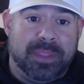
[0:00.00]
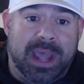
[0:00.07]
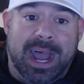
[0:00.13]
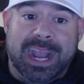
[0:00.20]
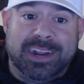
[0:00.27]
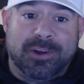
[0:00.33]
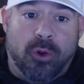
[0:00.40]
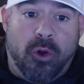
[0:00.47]

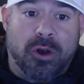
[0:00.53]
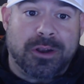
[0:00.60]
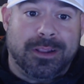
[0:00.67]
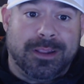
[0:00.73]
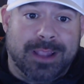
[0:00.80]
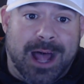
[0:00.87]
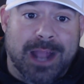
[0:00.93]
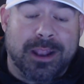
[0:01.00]
I caught a
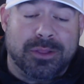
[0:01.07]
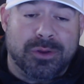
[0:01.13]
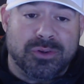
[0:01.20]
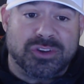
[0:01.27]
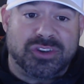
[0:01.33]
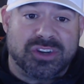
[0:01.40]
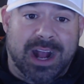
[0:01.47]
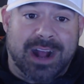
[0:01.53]
lot of those
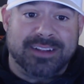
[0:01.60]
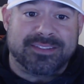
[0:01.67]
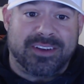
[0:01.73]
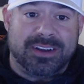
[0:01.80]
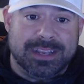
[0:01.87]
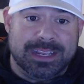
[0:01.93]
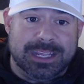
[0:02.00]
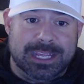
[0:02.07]
shots
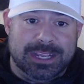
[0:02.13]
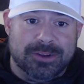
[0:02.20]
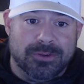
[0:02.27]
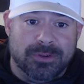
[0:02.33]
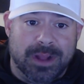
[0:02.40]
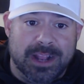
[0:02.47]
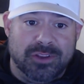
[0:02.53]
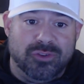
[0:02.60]
on the
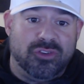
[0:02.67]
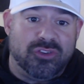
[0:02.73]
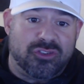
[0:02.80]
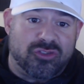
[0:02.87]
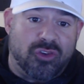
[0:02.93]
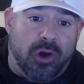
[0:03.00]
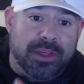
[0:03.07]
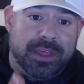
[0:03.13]
heel, and you
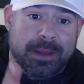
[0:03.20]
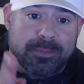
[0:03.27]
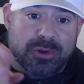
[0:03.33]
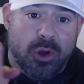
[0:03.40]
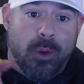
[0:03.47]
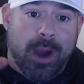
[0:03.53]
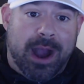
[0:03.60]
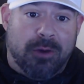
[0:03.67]
saw them
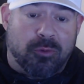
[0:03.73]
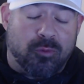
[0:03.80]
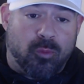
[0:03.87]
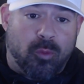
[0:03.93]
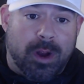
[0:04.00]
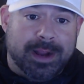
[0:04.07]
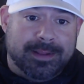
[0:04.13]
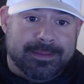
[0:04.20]
go
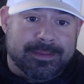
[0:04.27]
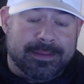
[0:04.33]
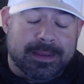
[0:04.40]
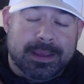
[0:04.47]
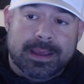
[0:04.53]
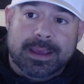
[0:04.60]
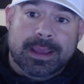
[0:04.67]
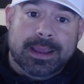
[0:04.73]
outright,
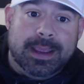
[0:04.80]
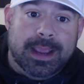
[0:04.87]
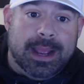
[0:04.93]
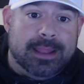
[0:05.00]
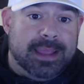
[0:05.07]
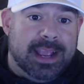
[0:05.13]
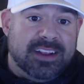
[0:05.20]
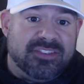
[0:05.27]

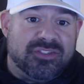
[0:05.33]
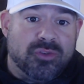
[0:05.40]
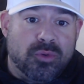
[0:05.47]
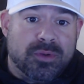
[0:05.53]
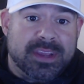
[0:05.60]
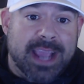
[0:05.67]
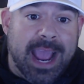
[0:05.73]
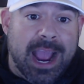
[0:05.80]
and they
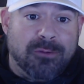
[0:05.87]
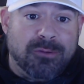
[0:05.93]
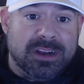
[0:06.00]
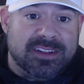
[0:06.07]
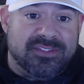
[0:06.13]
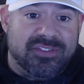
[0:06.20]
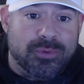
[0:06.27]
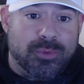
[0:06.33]
still
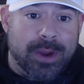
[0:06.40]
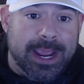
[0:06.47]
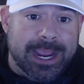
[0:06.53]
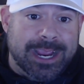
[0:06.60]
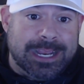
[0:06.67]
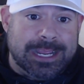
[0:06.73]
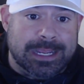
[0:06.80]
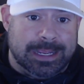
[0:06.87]
carried
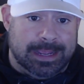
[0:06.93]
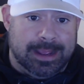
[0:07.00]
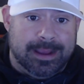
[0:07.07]
280.